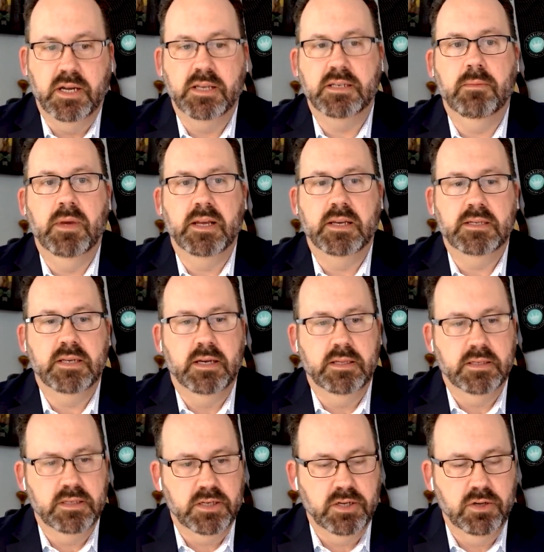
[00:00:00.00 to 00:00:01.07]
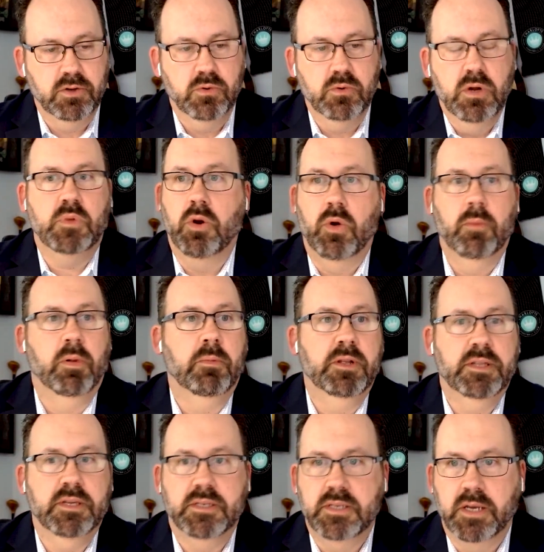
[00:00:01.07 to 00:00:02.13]
Does it make sense to
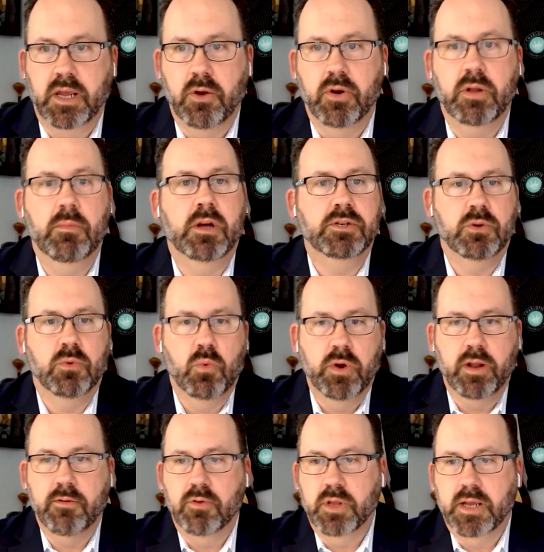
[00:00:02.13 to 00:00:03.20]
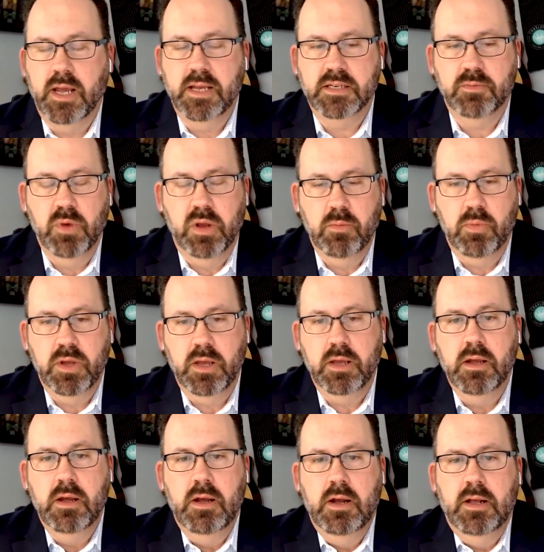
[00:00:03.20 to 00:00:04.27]
implement this security measure, whatever the case may
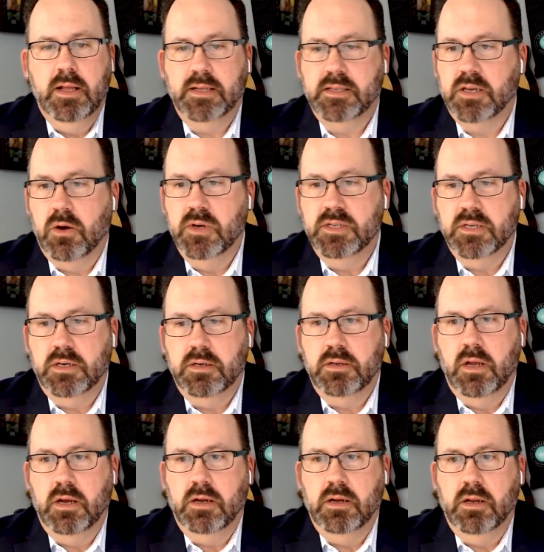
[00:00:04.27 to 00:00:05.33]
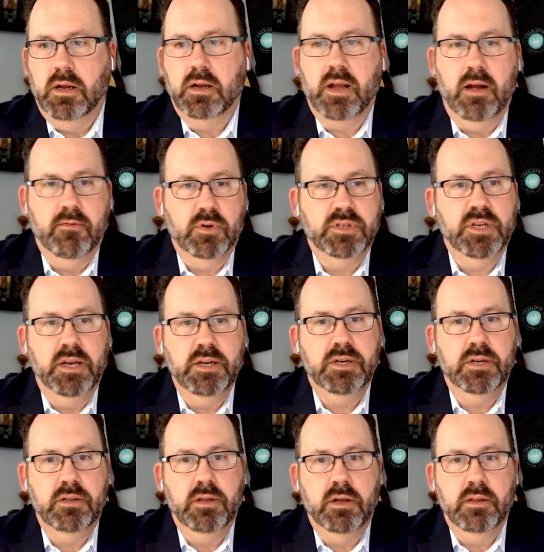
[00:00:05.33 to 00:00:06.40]
be? That's always a
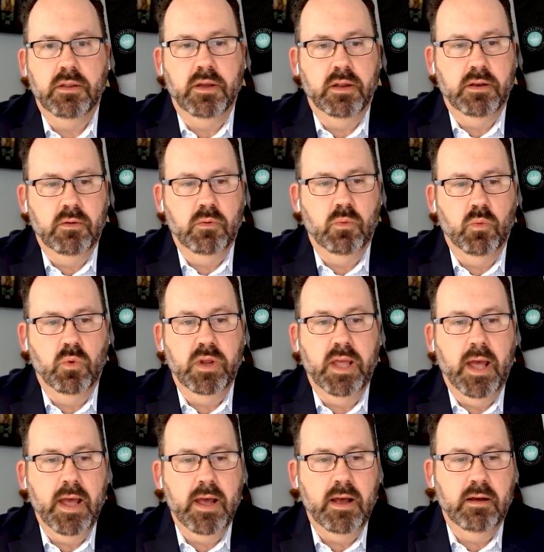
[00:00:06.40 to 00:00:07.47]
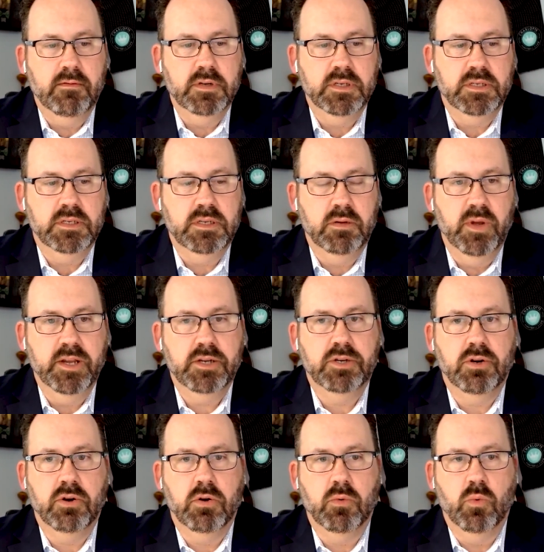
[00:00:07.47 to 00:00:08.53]
conversation that we have, is to make
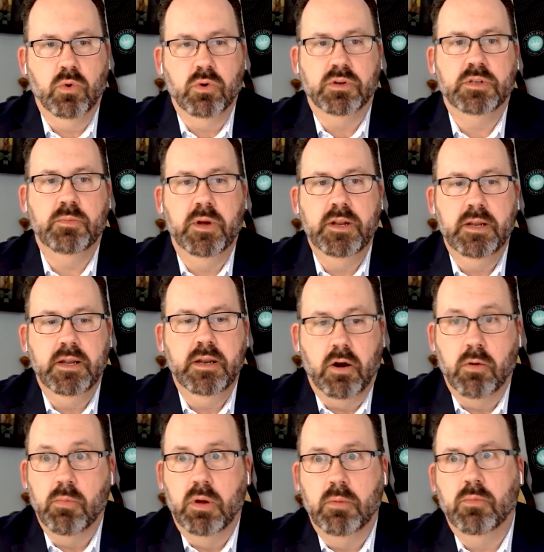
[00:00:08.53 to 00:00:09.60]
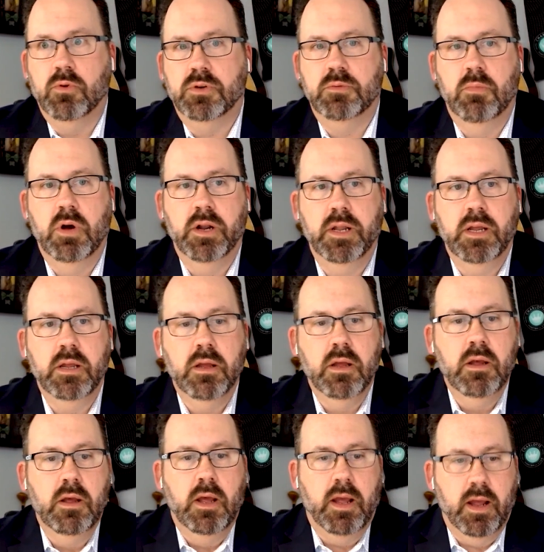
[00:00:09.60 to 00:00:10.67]
sure we're spending our members' money
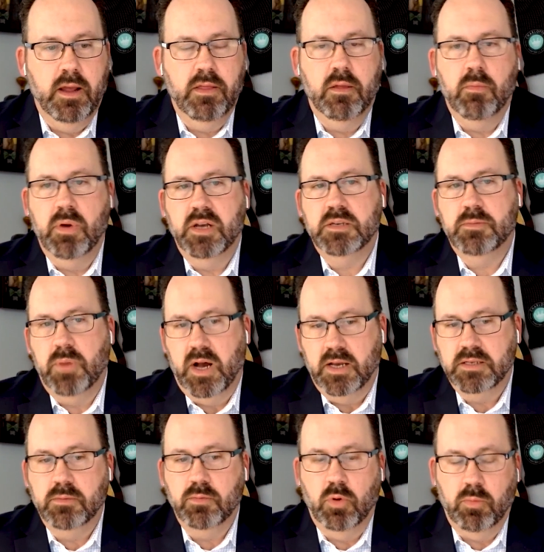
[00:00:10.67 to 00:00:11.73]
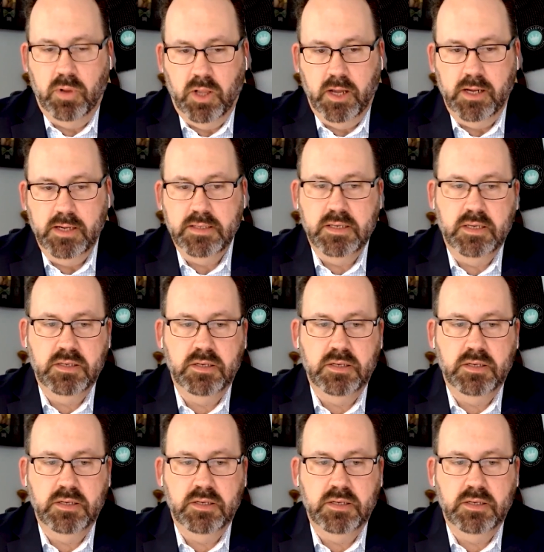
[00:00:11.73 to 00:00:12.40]
in the best possible place.